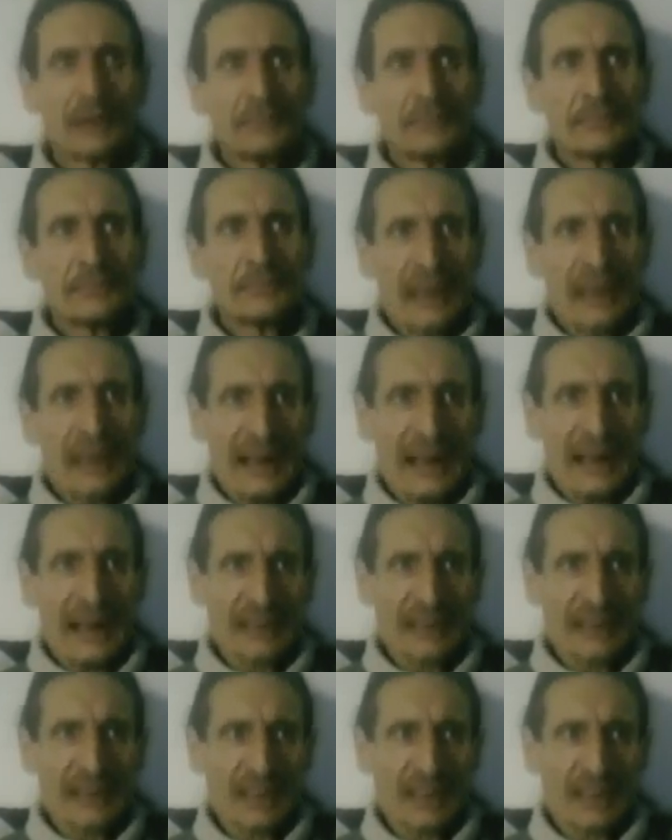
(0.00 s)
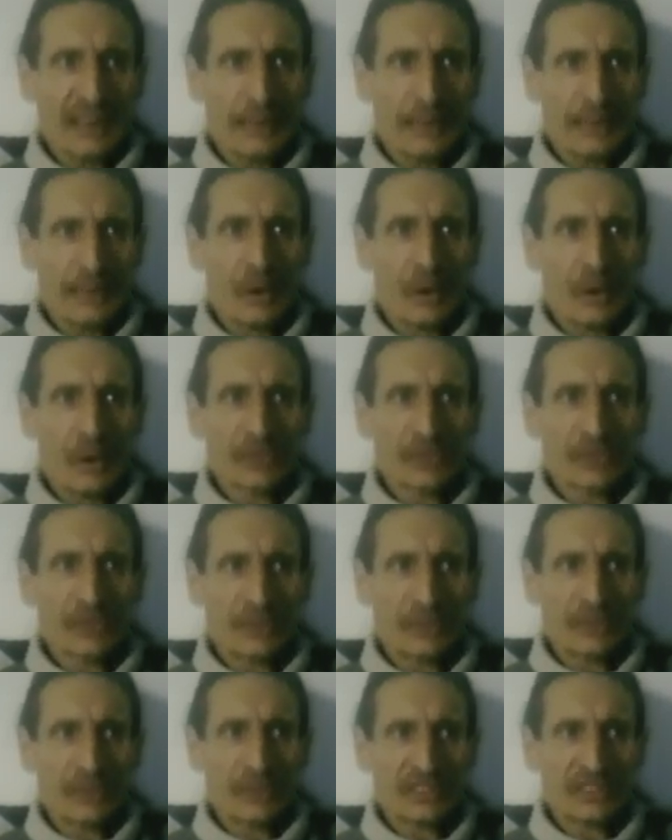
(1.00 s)
Yeah. And it also
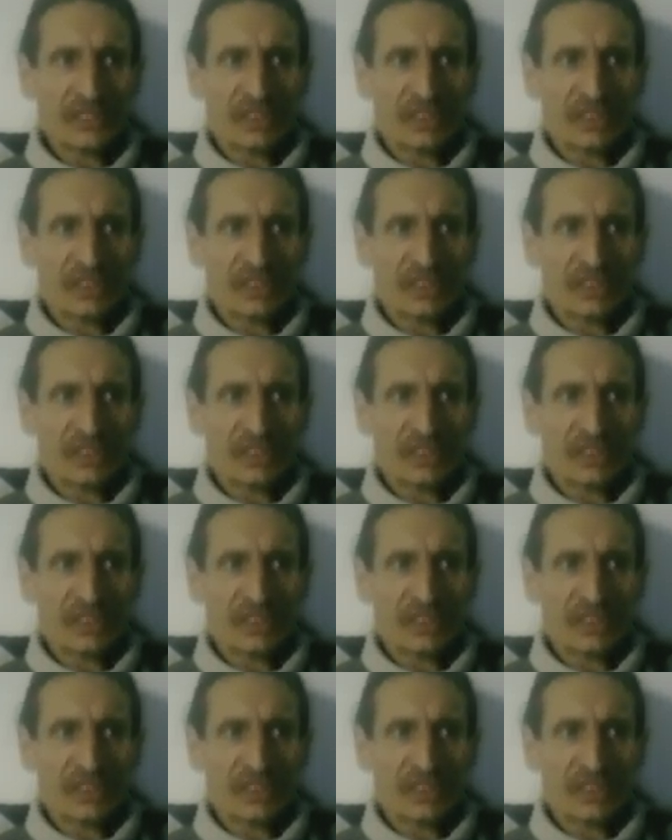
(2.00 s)
did